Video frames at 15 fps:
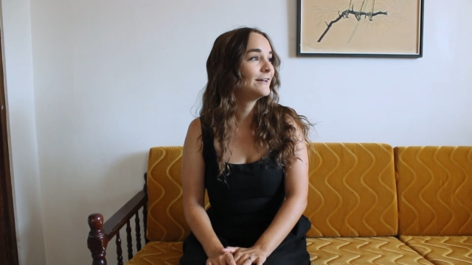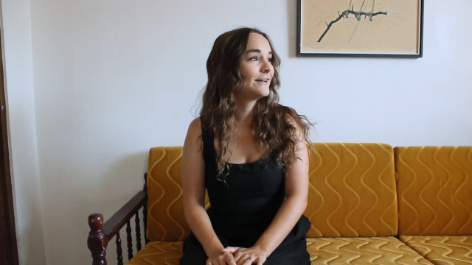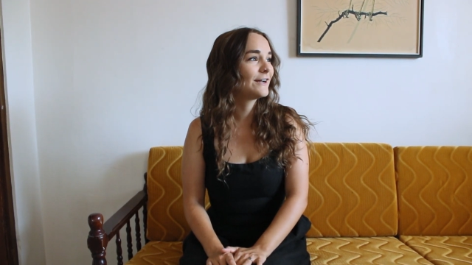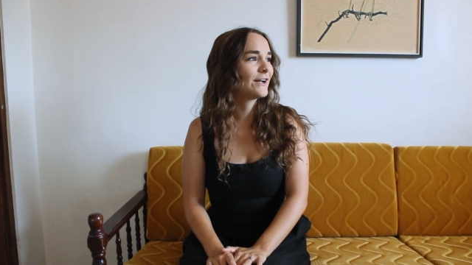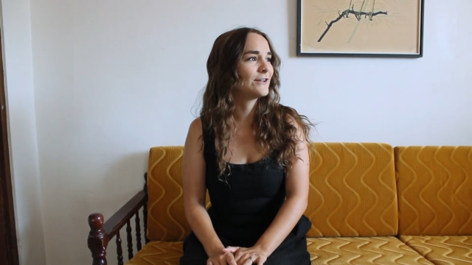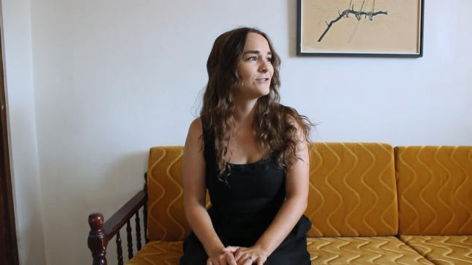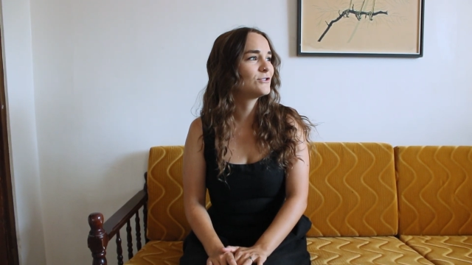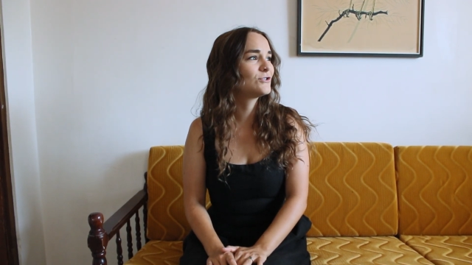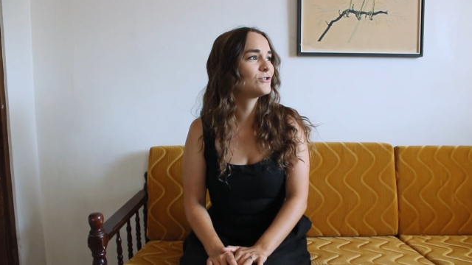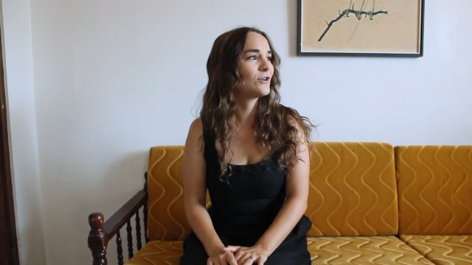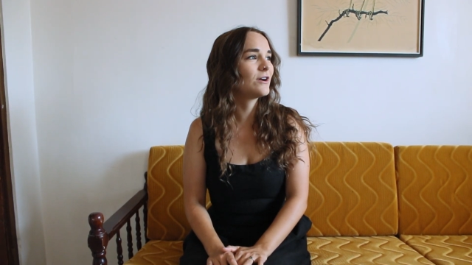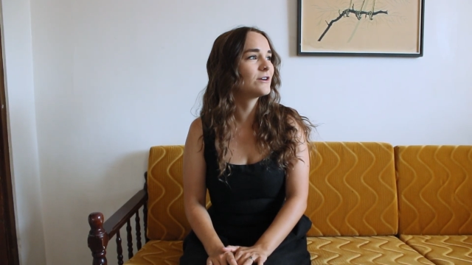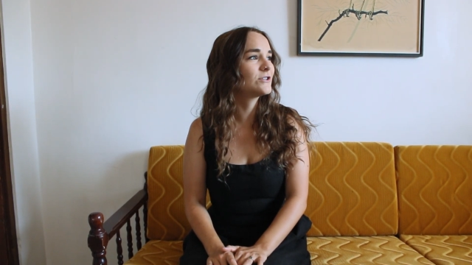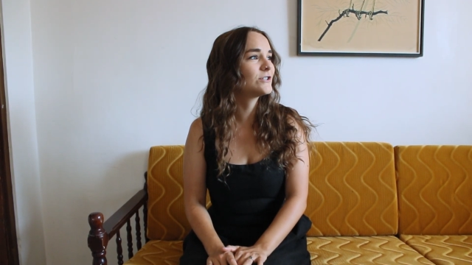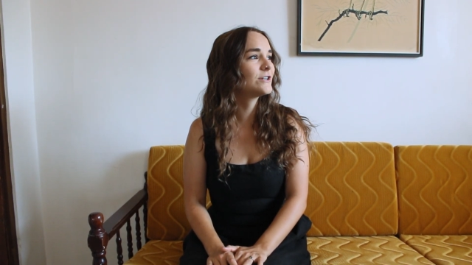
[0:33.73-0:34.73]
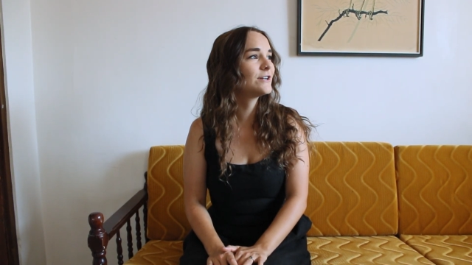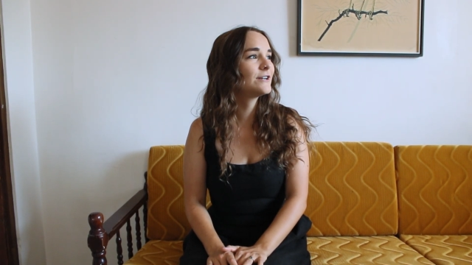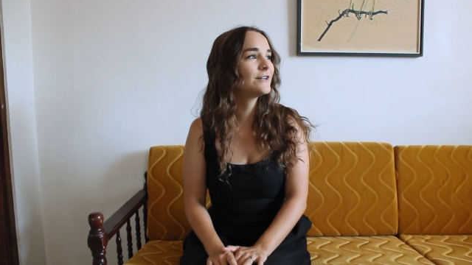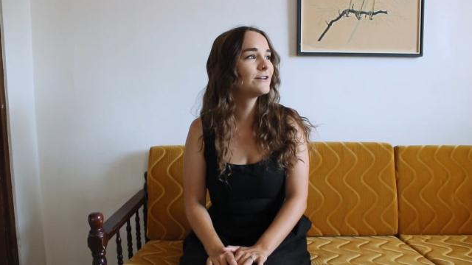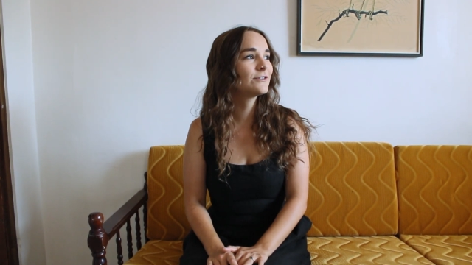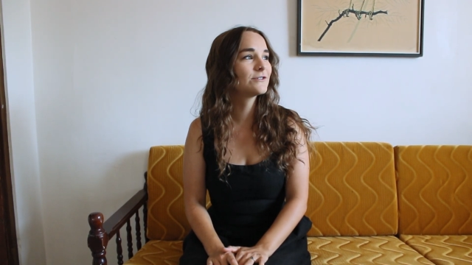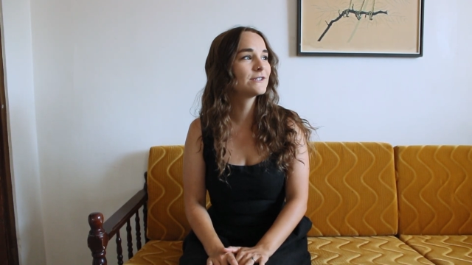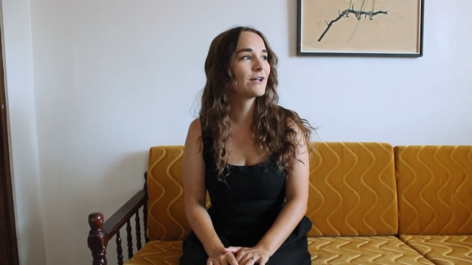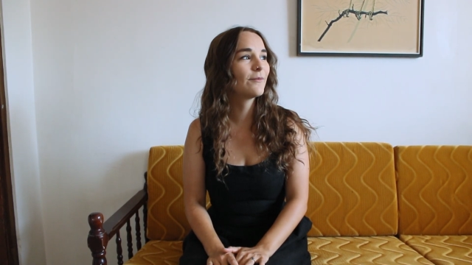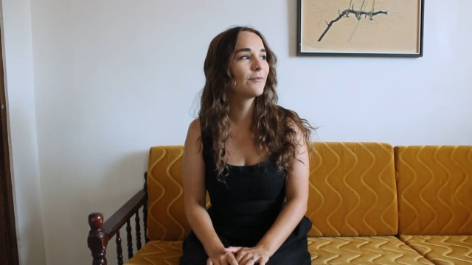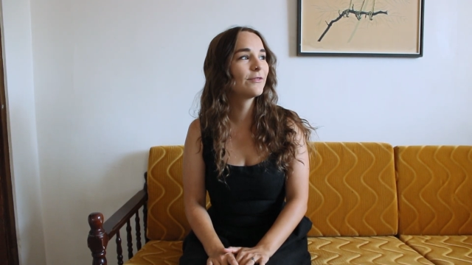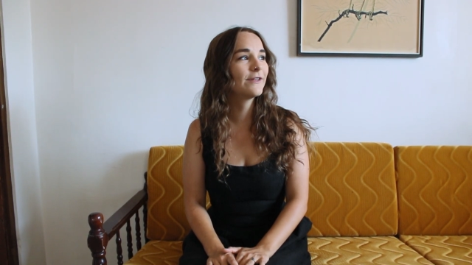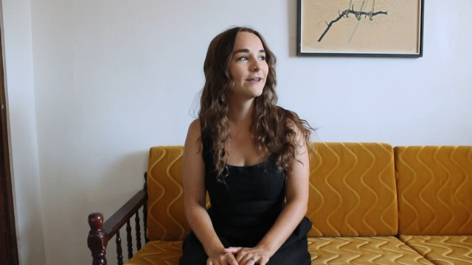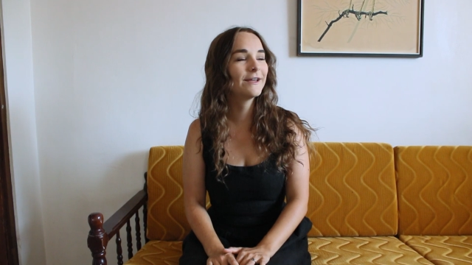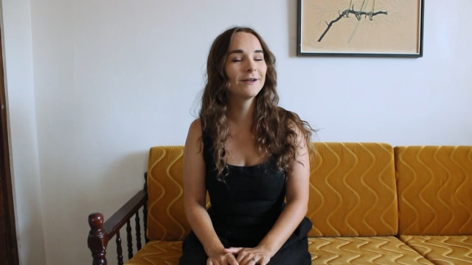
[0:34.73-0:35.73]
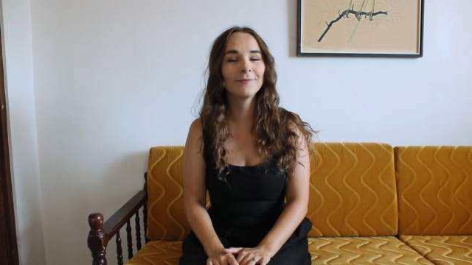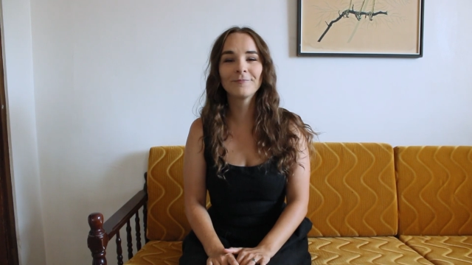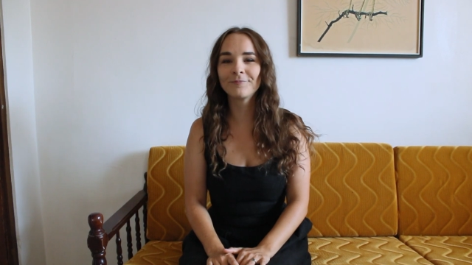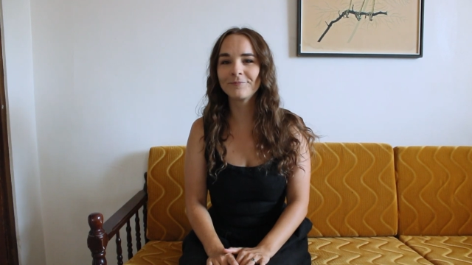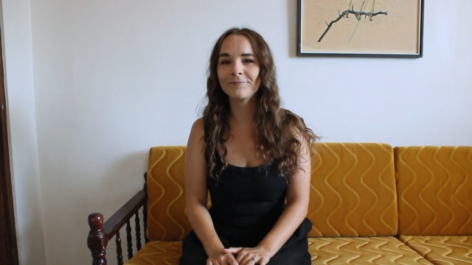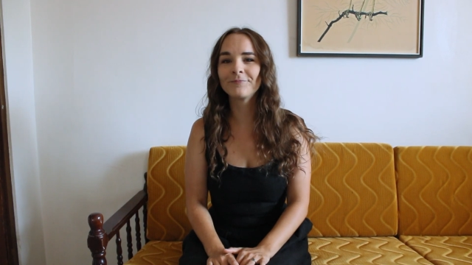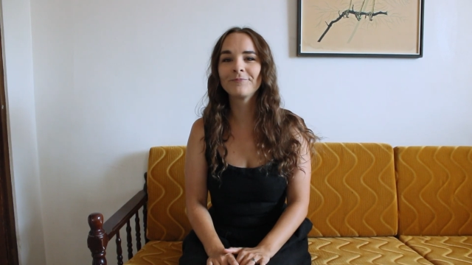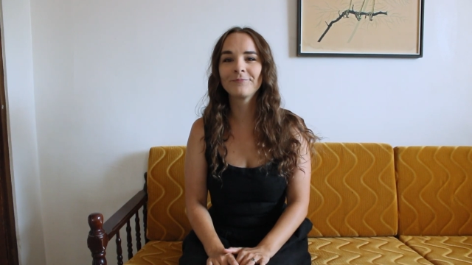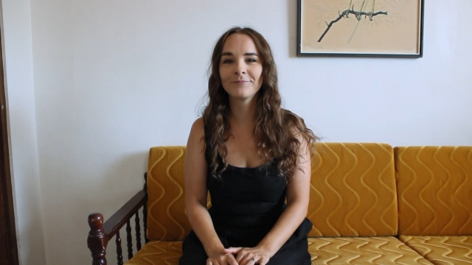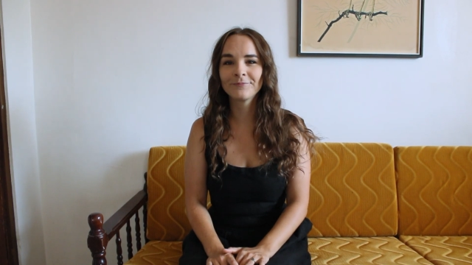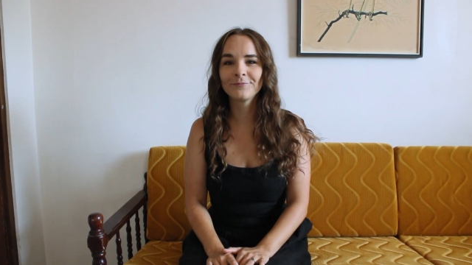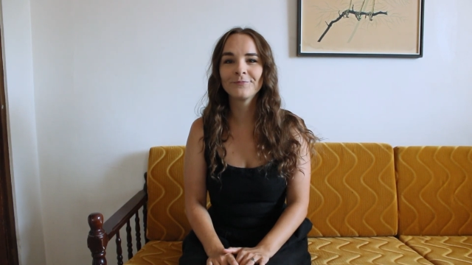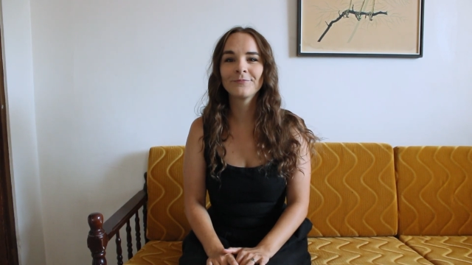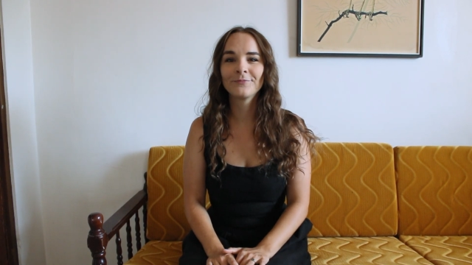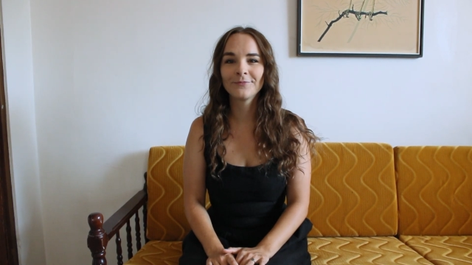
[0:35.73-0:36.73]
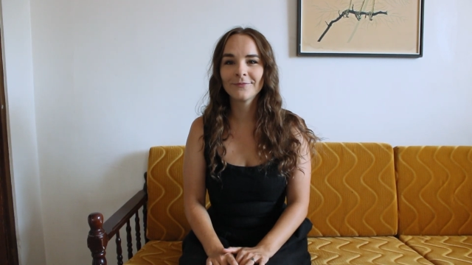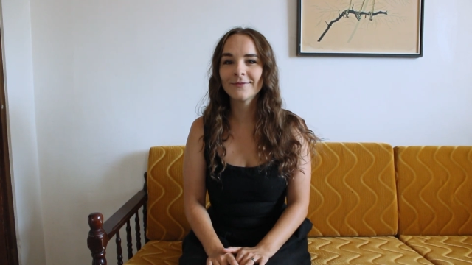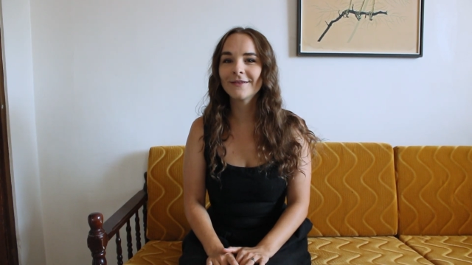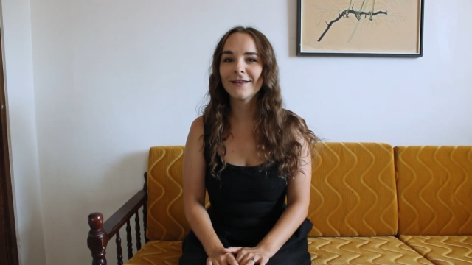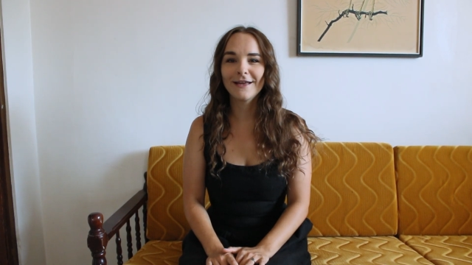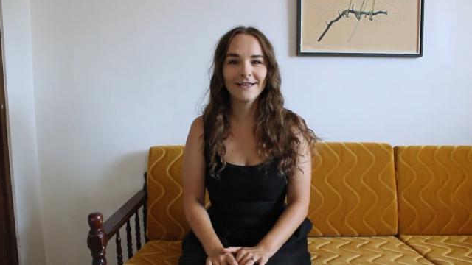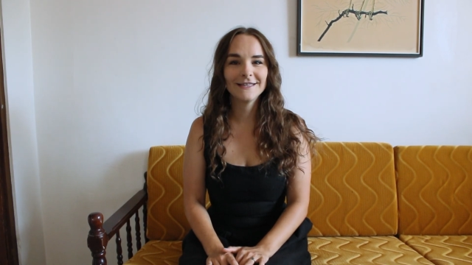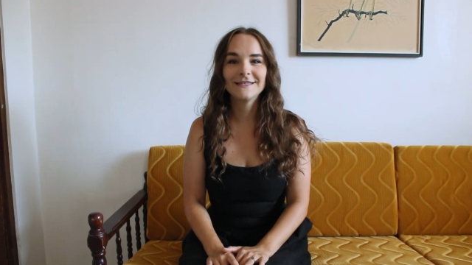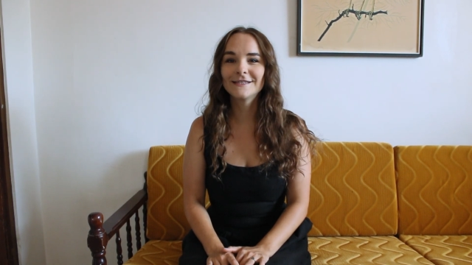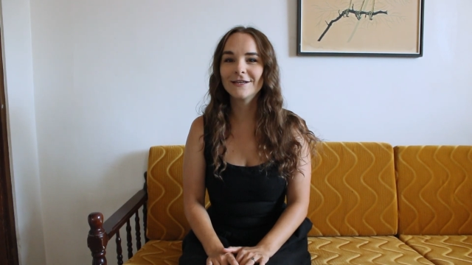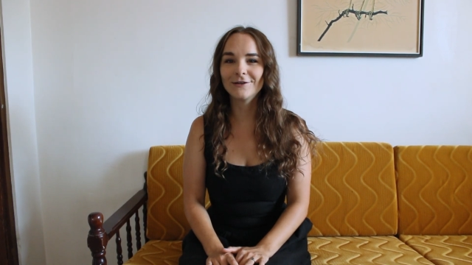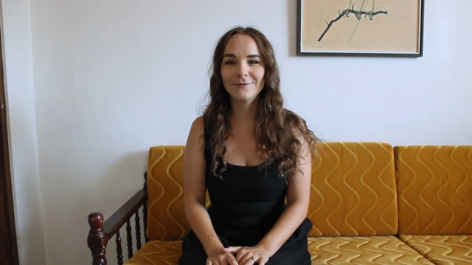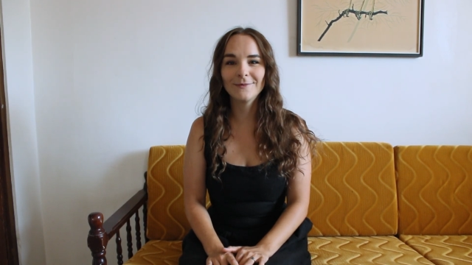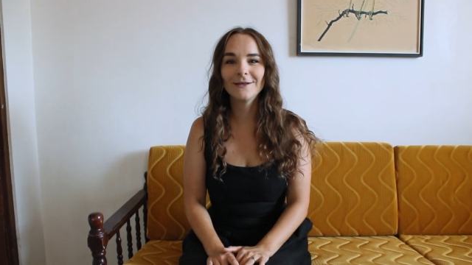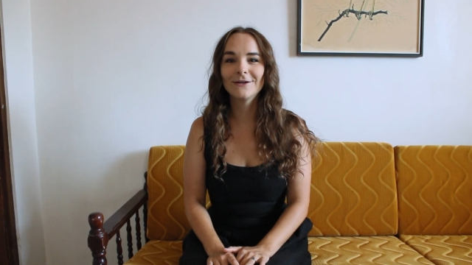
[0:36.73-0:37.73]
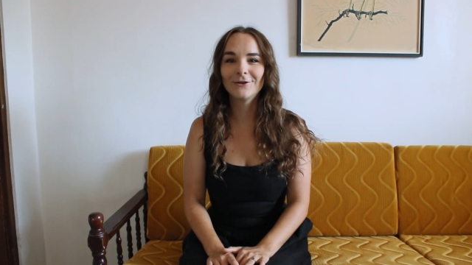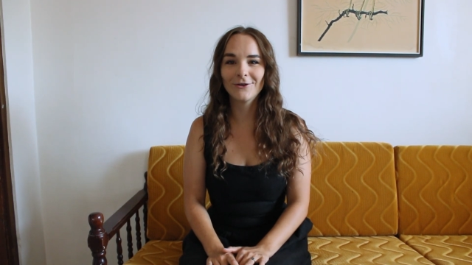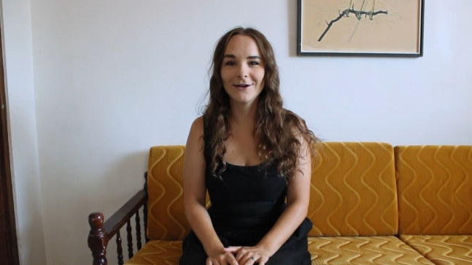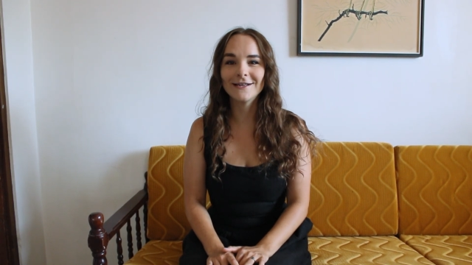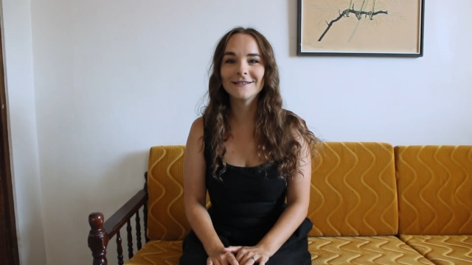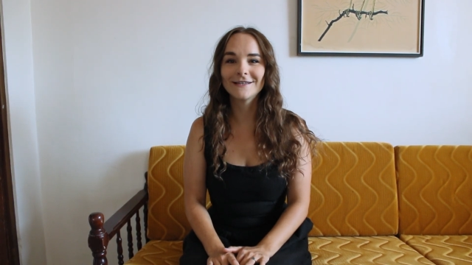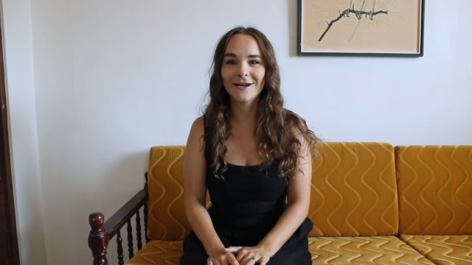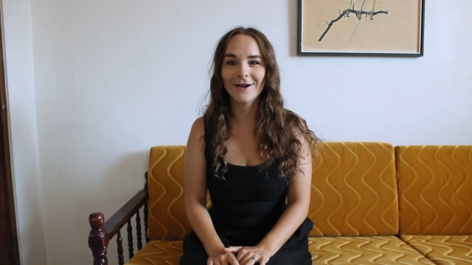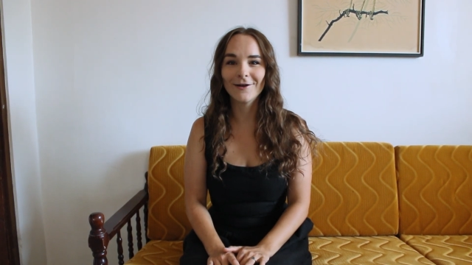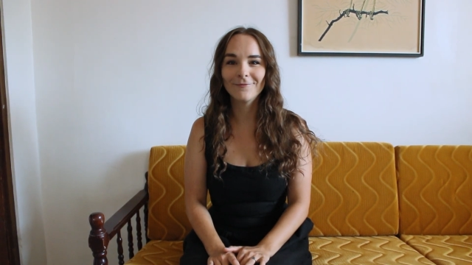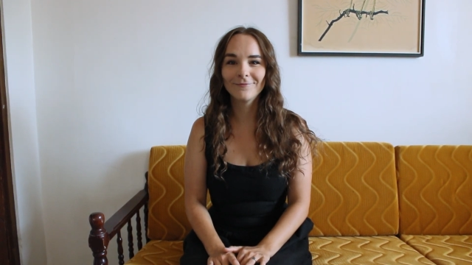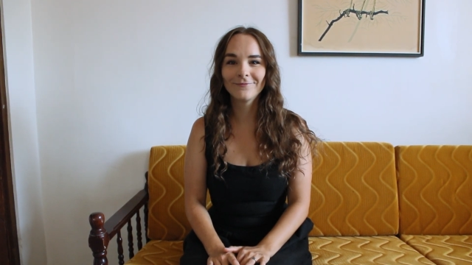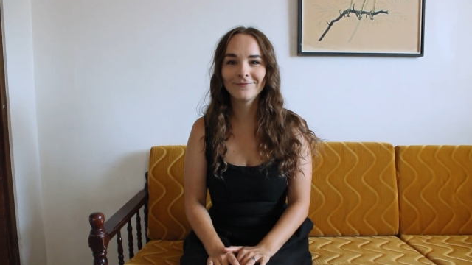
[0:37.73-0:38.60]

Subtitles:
construction or something. It's gonna be a great time.